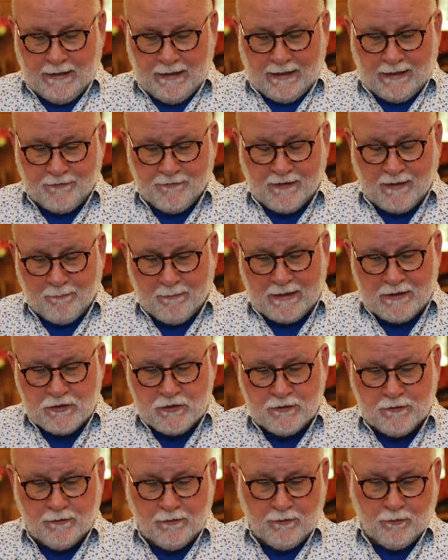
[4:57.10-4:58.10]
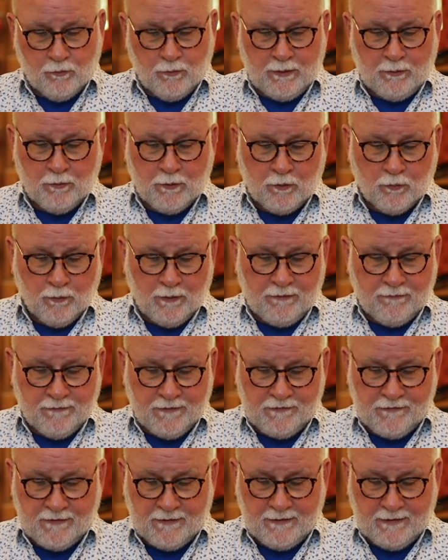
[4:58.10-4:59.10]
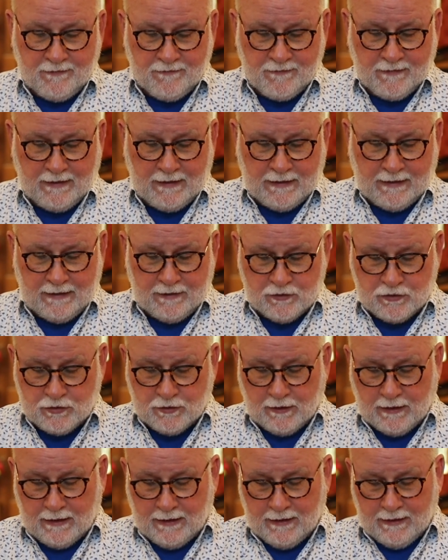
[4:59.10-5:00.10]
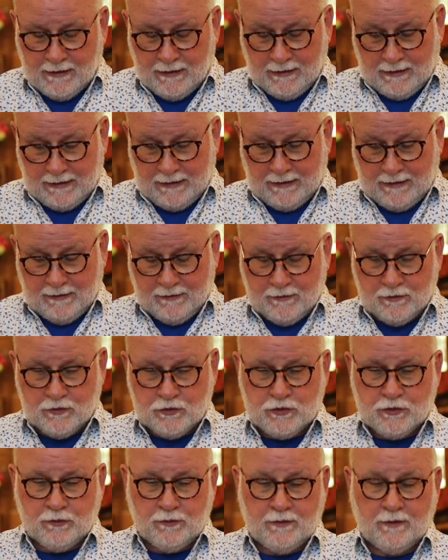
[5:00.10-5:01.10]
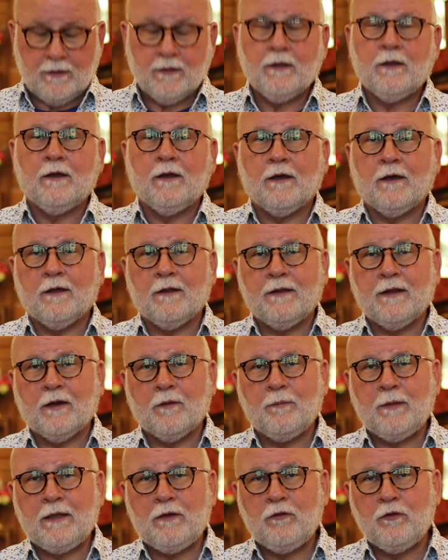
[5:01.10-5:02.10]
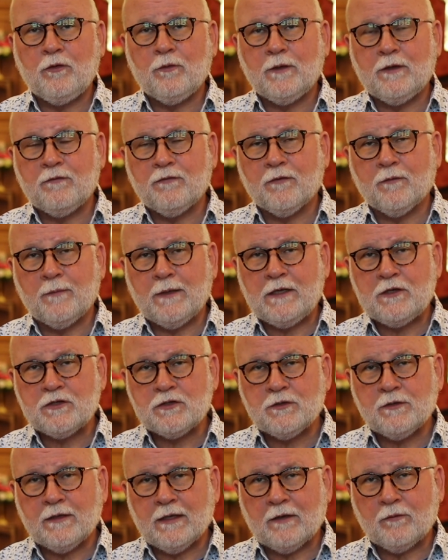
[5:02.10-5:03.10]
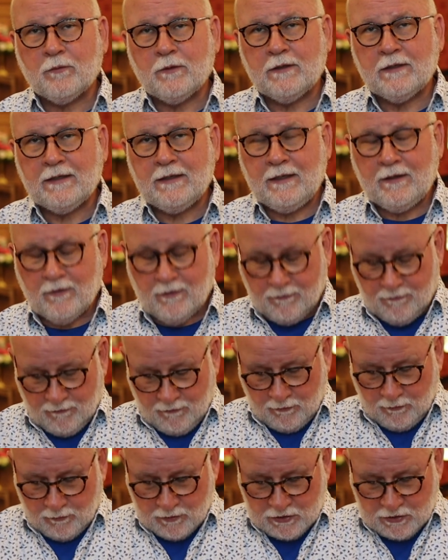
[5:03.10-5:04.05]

As I mentioned, we will revisit this again in July, and should there be new information that would lead us to